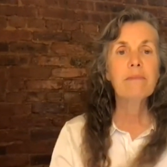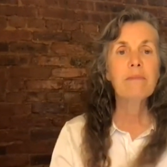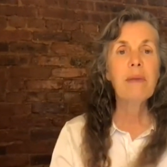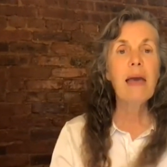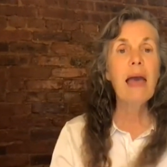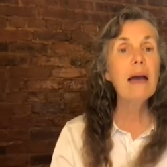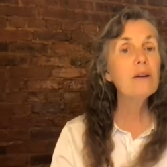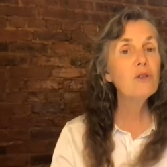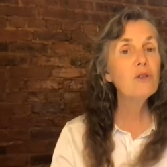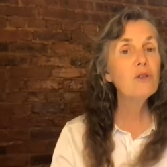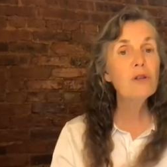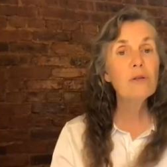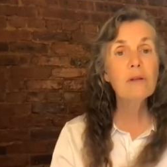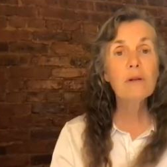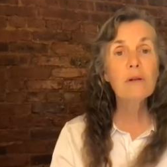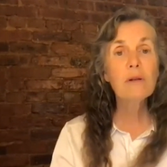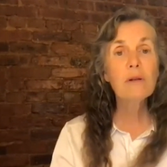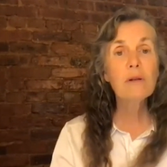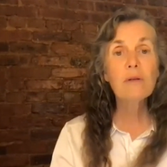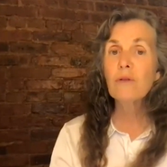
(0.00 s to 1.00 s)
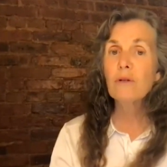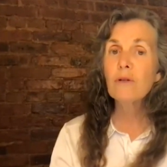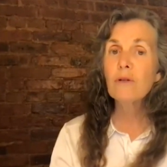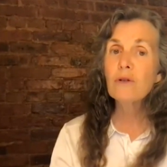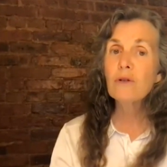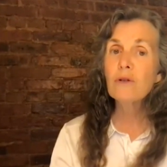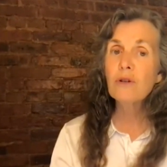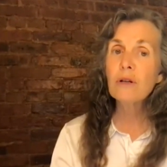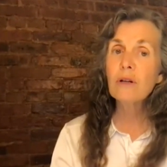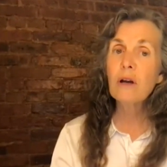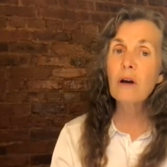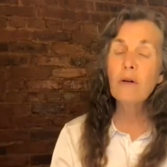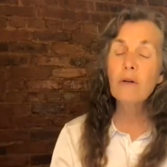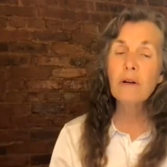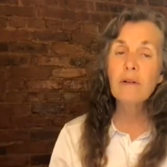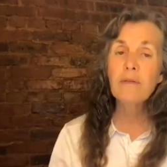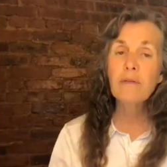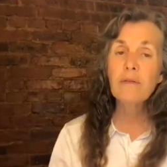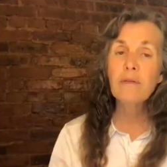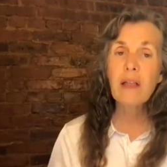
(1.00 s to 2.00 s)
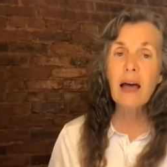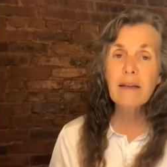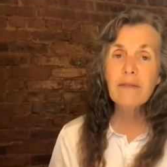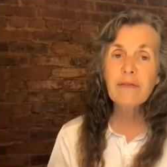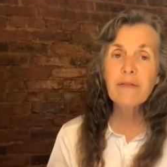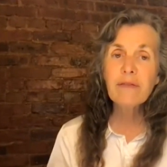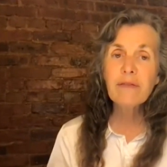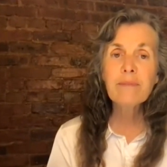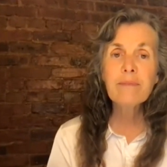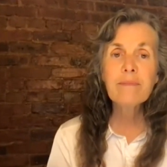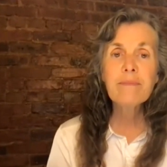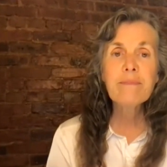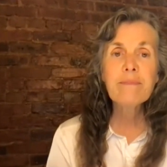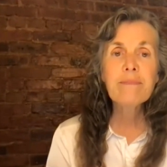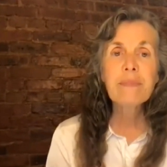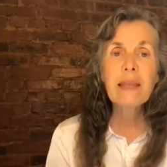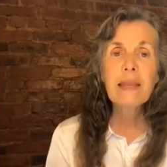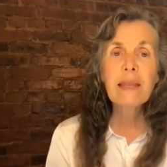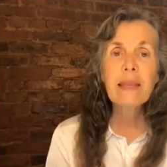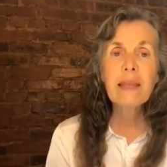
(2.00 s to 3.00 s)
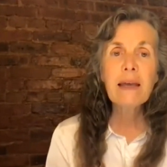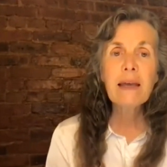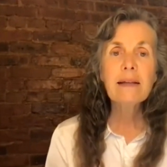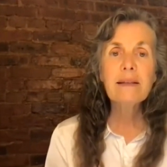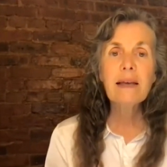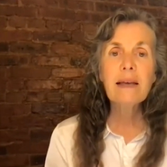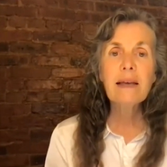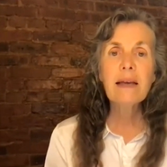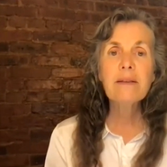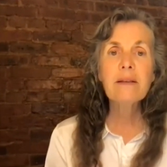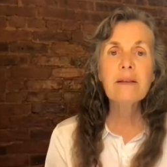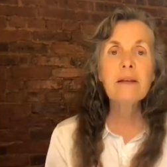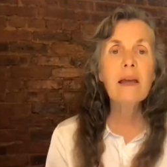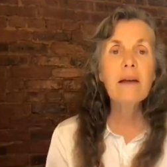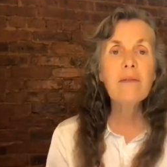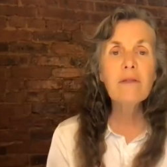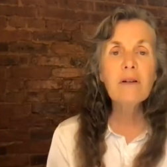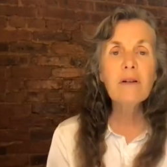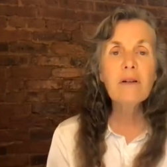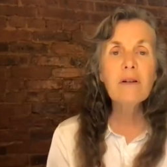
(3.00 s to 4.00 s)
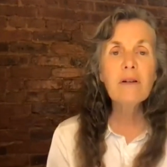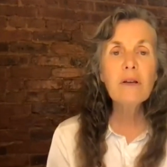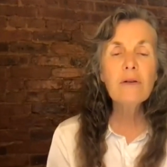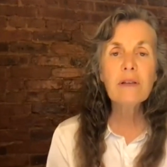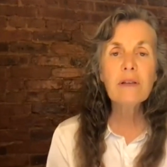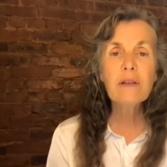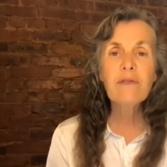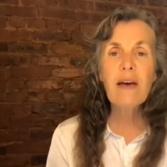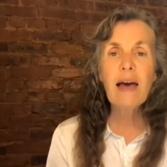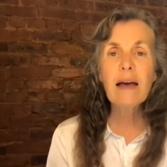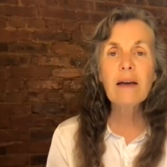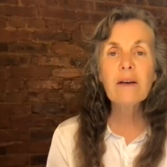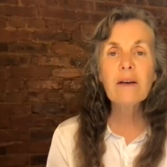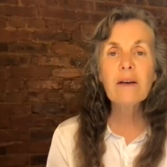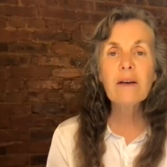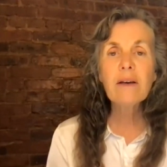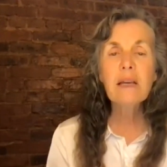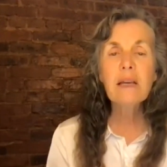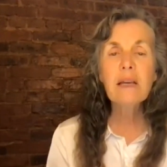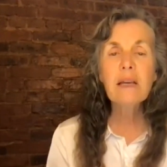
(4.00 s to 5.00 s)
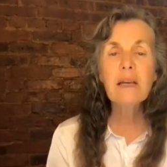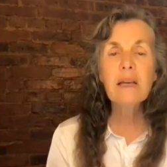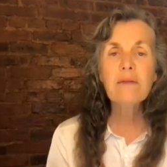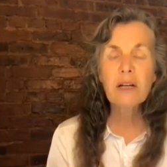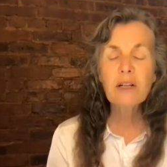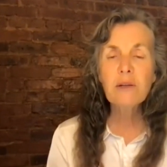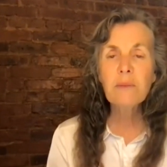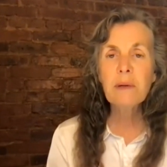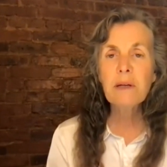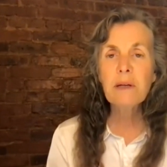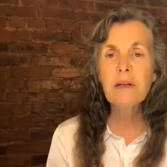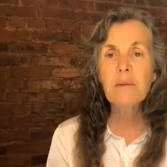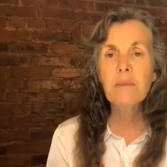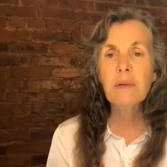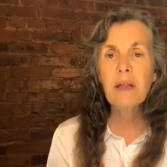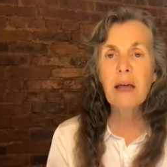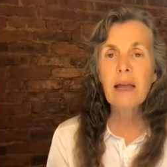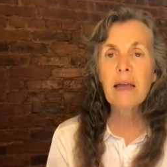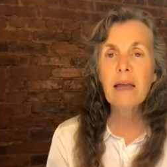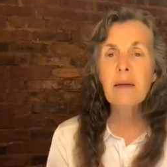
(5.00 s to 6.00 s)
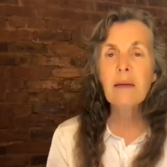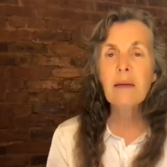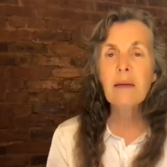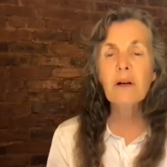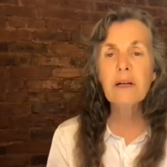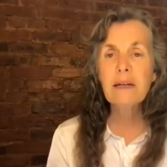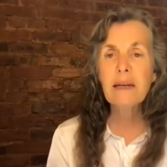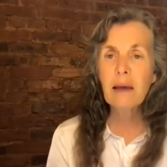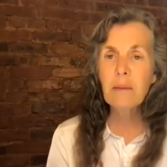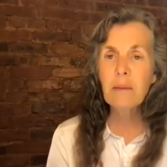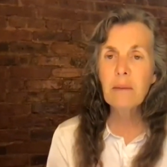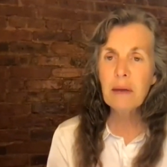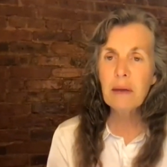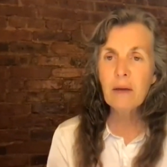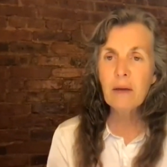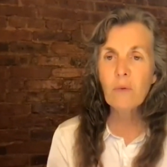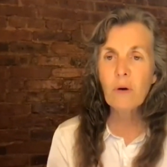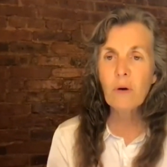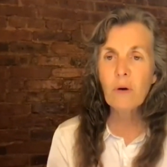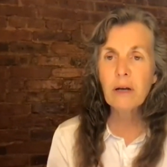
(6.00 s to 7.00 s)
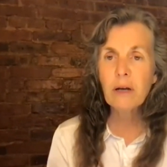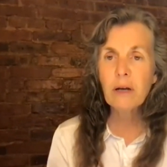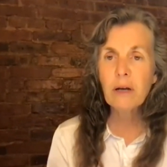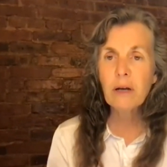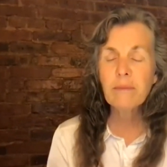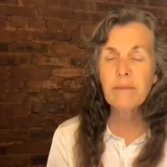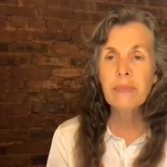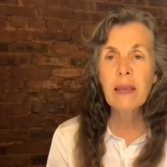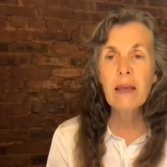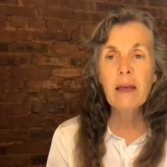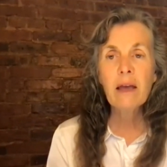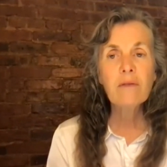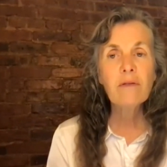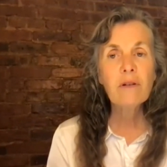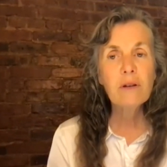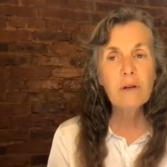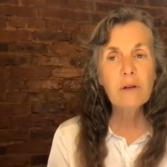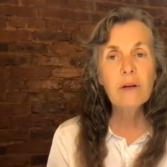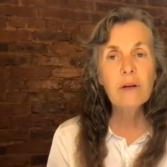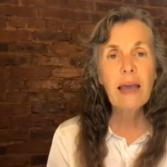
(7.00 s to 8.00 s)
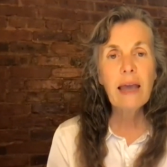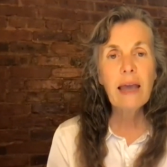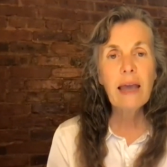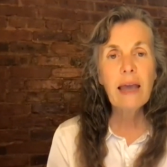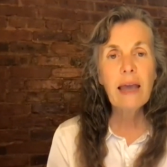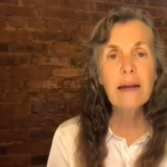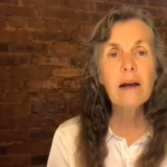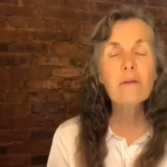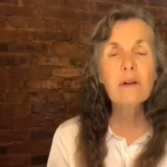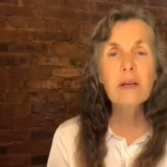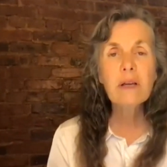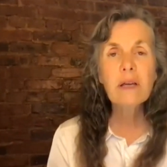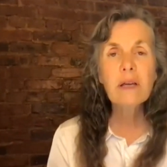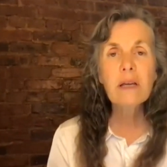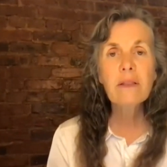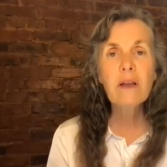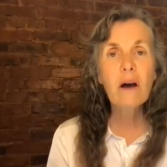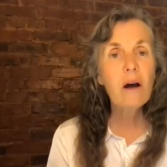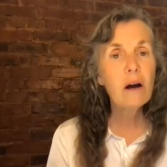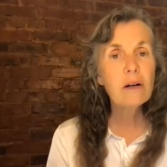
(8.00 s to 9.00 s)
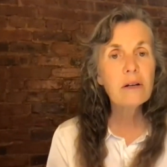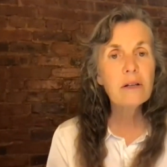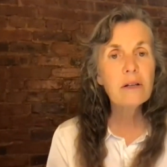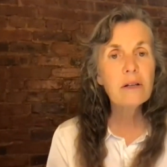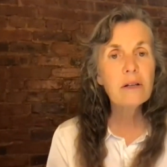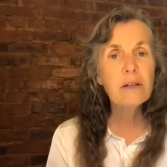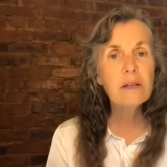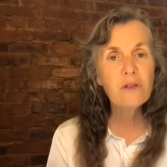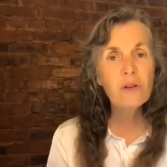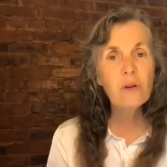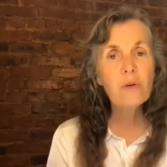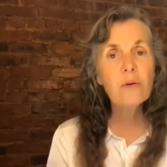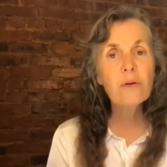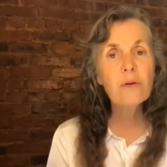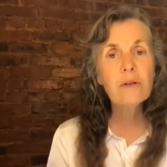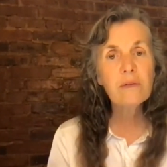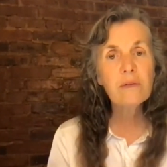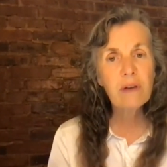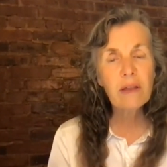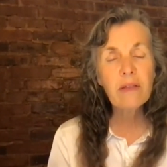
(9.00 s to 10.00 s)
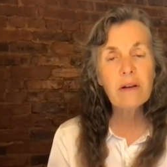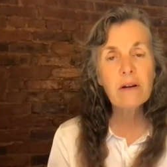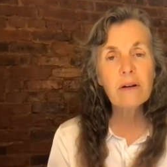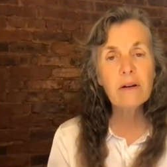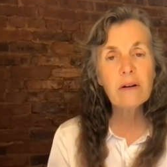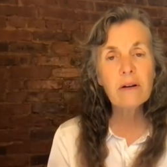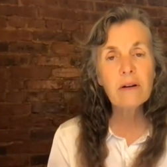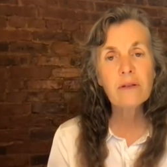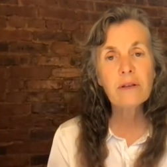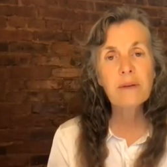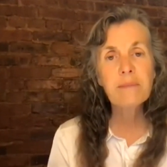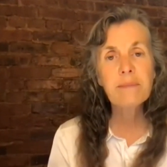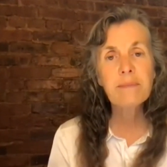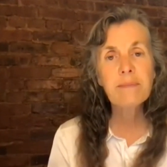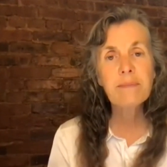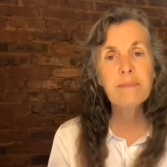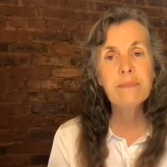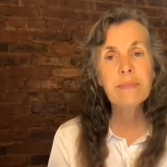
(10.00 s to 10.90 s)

Back to the Rosicrucian Code of Life, it says, never use the faculty of judgment to blame or condemn anyone, for you cannot read the hearts and souls of others.